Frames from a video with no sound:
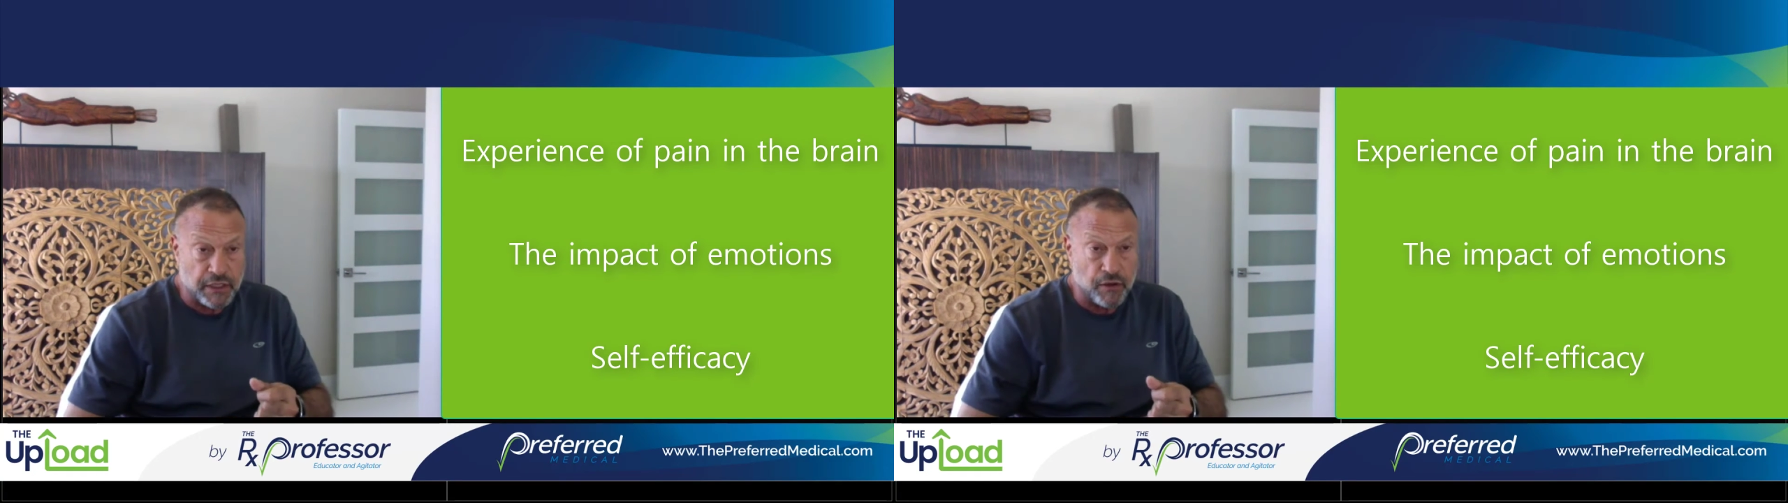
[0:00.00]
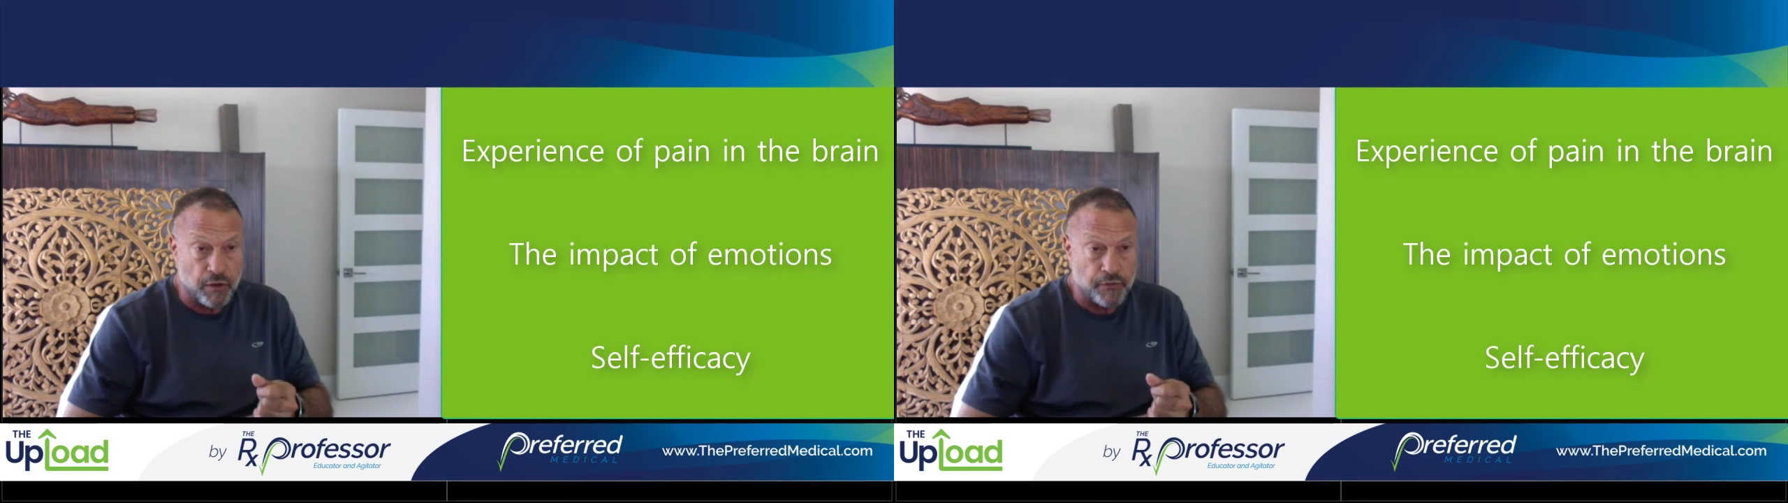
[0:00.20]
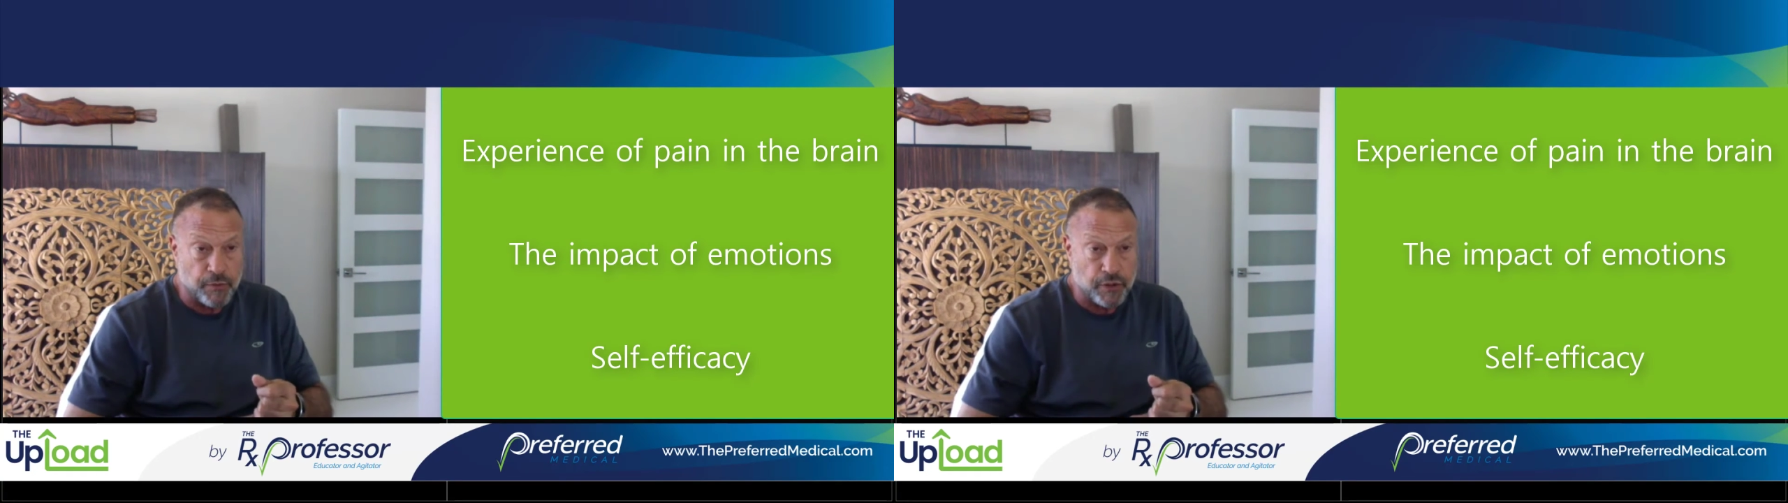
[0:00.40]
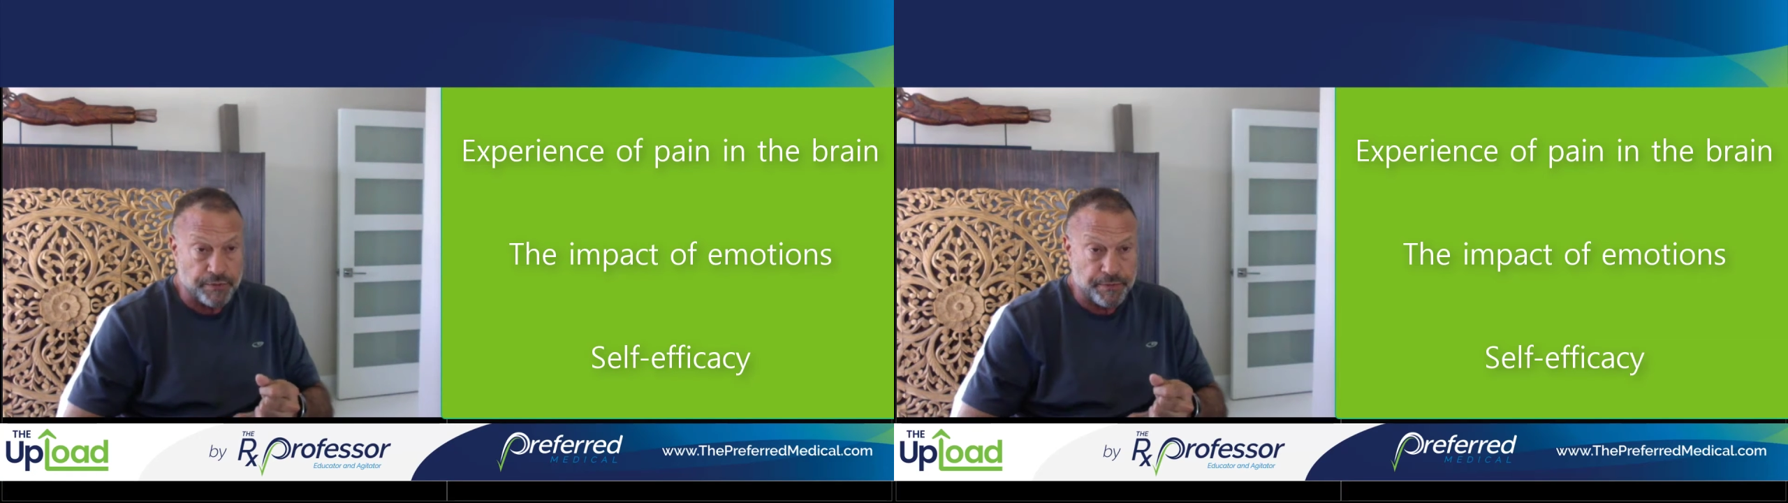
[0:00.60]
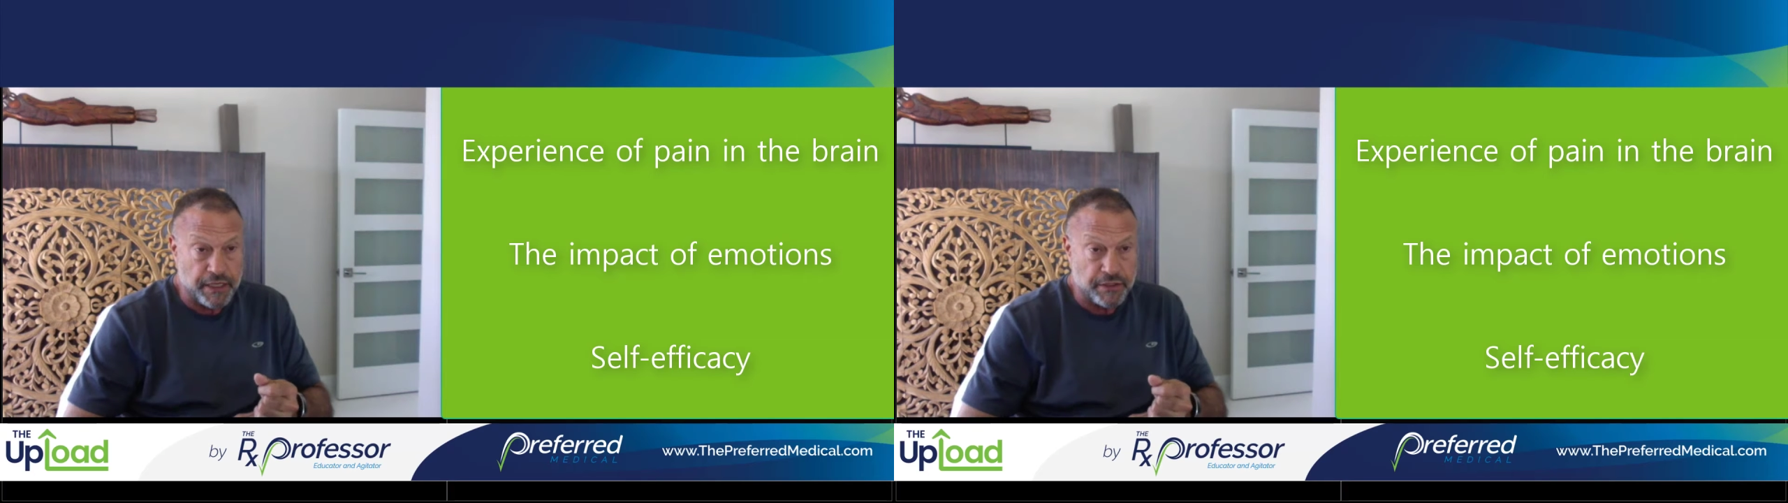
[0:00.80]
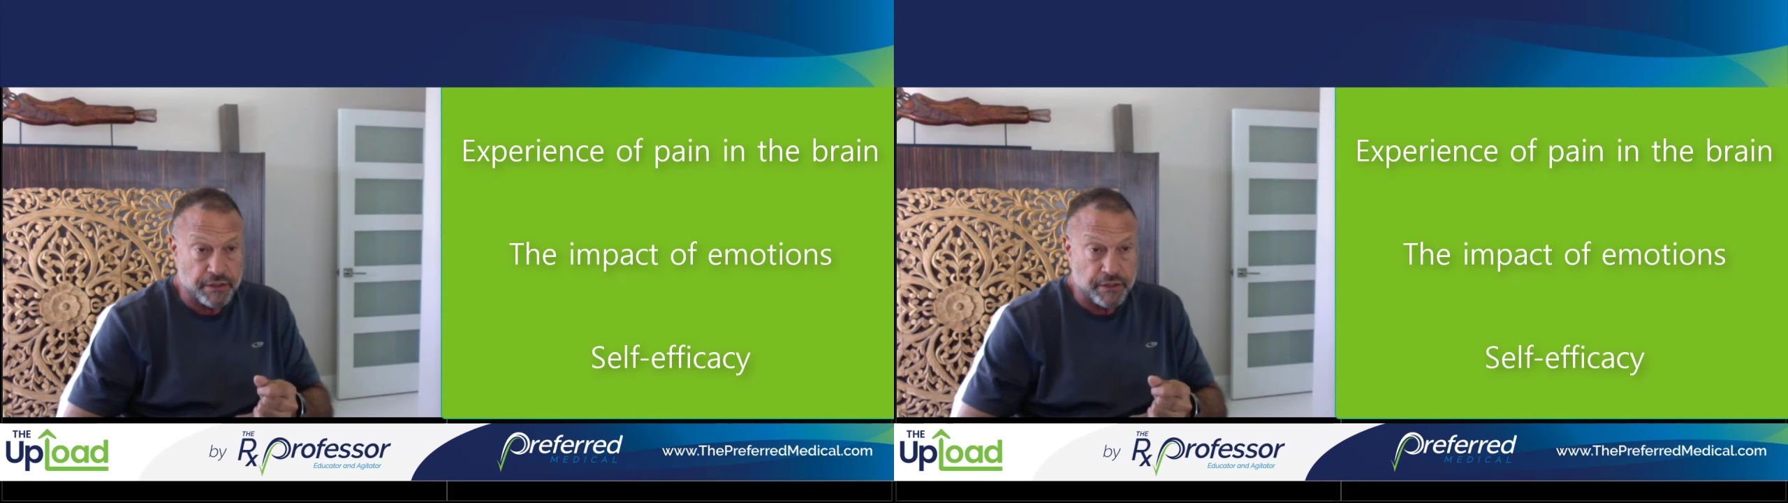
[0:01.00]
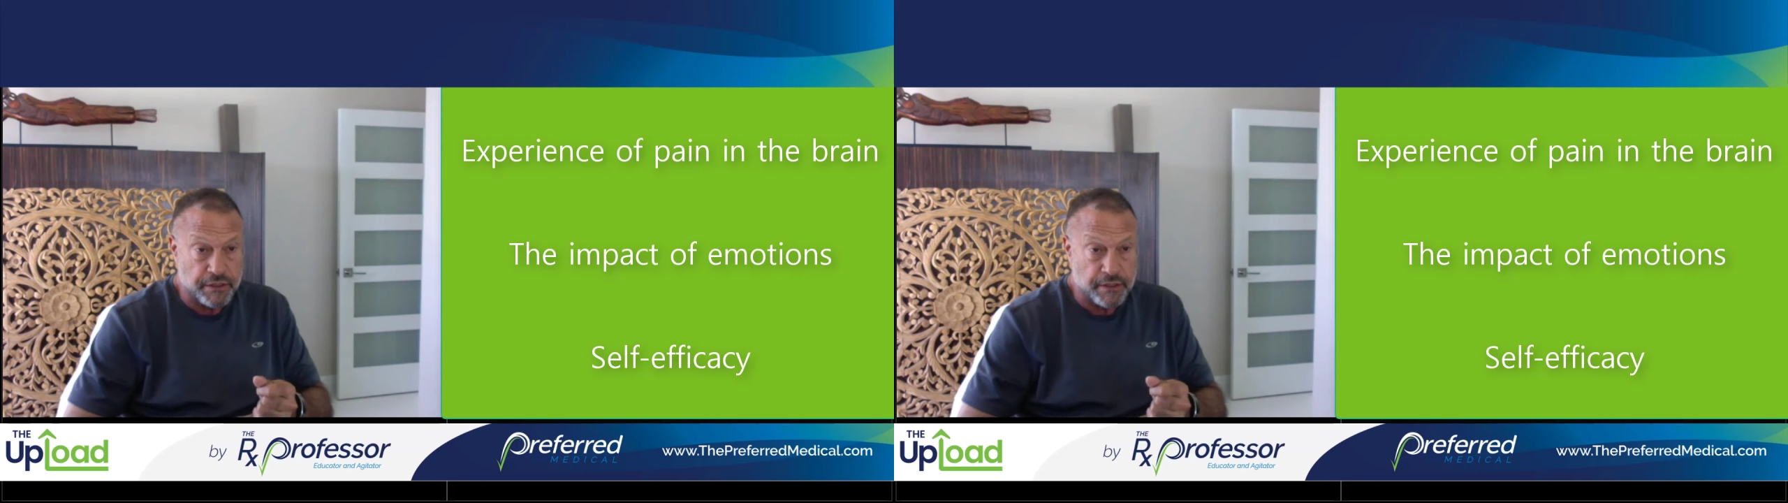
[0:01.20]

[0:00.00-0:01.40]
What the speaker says: goal for most patients.